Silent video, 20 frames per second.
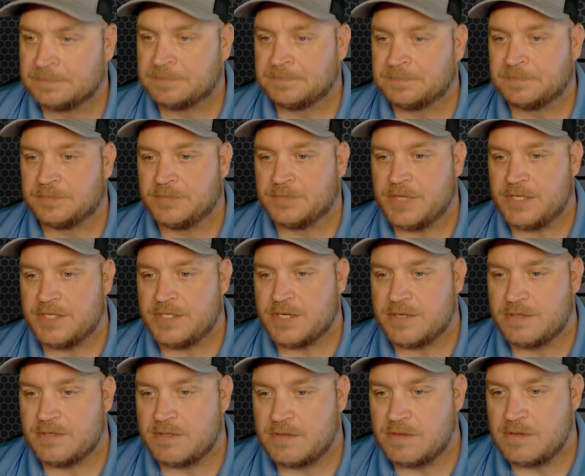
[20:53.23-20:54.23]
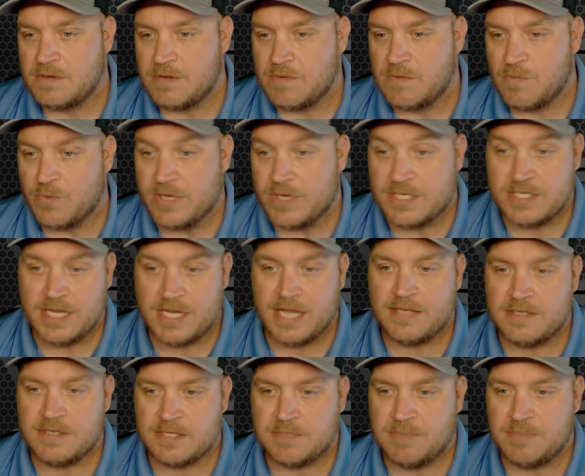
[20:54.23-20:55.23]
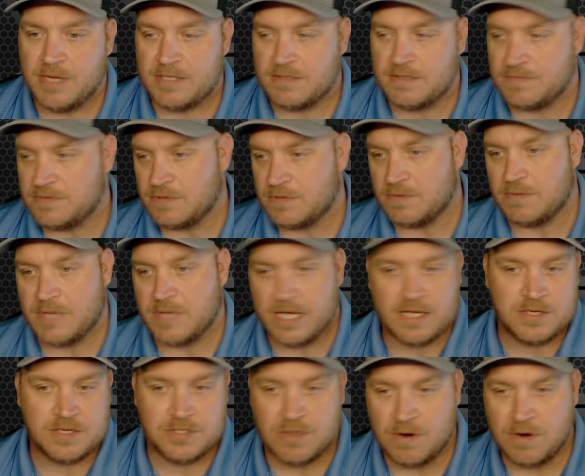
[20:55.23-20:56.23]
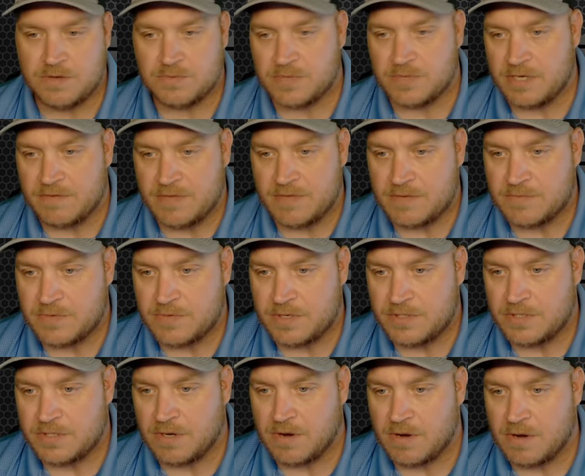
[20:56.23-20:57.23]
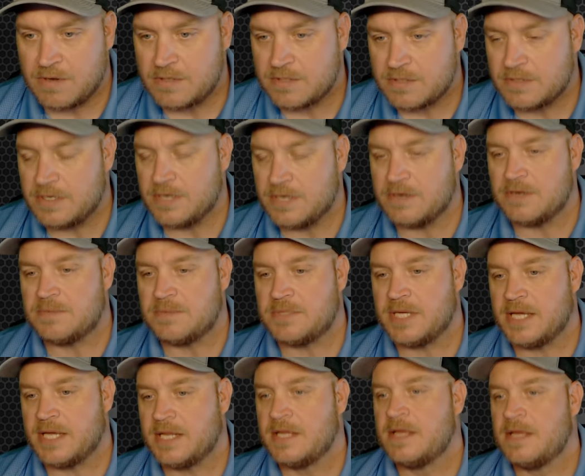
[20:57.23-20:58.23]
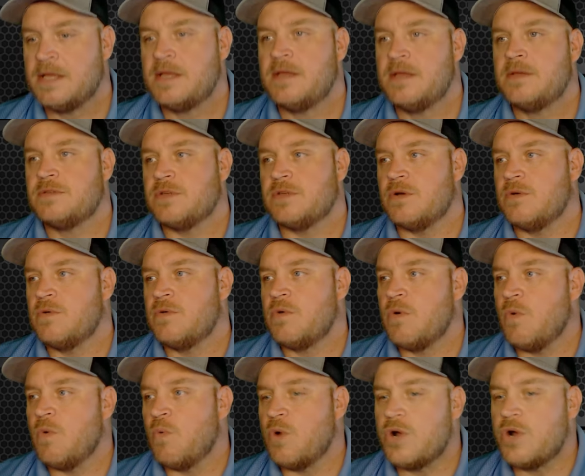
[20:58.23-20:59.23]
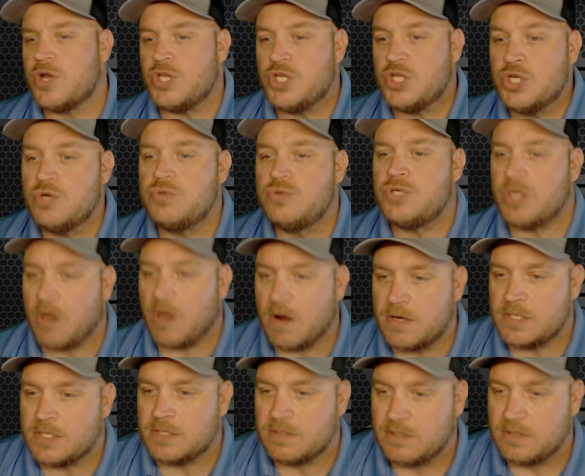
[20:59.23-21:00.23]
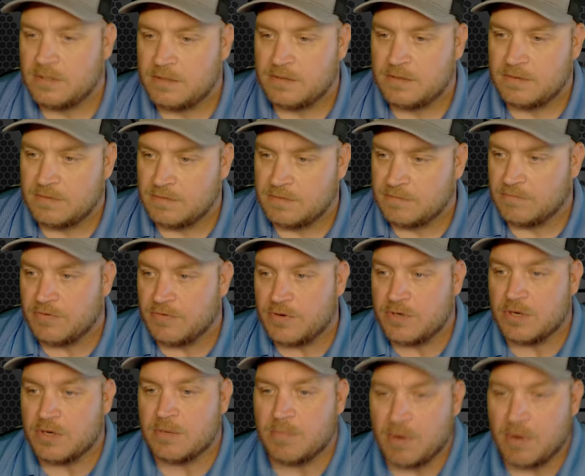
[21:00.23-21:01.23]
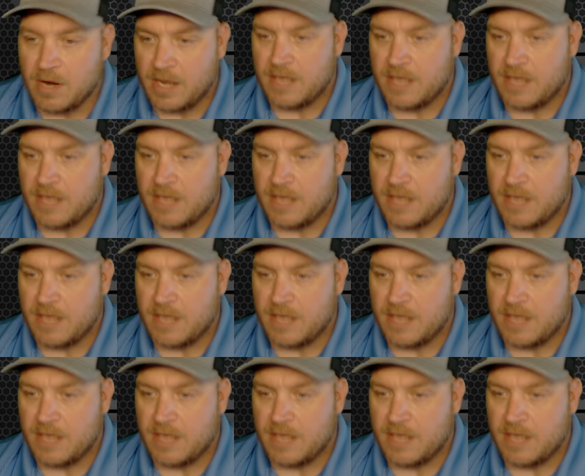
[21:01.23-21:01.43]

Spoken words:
that just, we say it's expensive so they can charge whatever they want to charge. You know what I'm saying? So what are you charging for your brand?